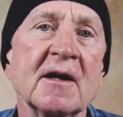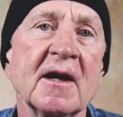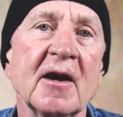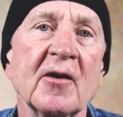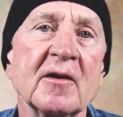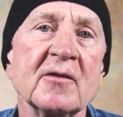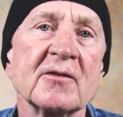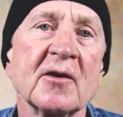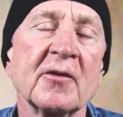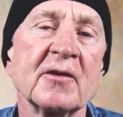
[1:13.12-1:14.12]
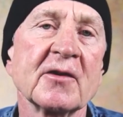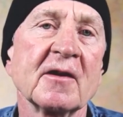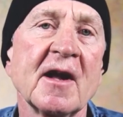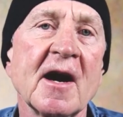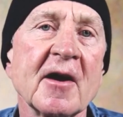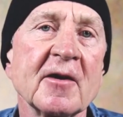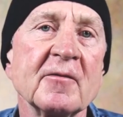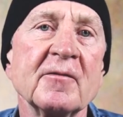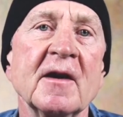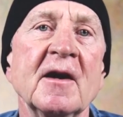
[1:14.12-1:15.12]
County. So there's a lot
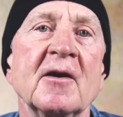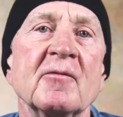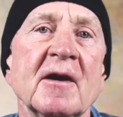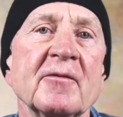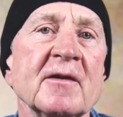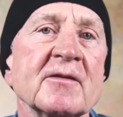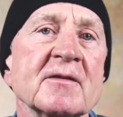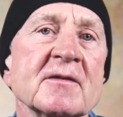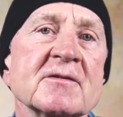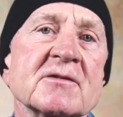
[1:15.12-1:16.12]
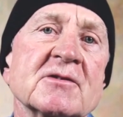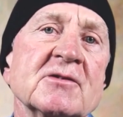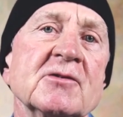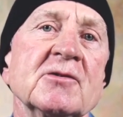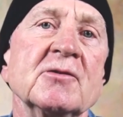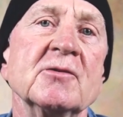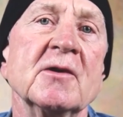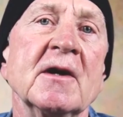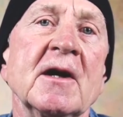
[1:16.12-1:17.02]
of references to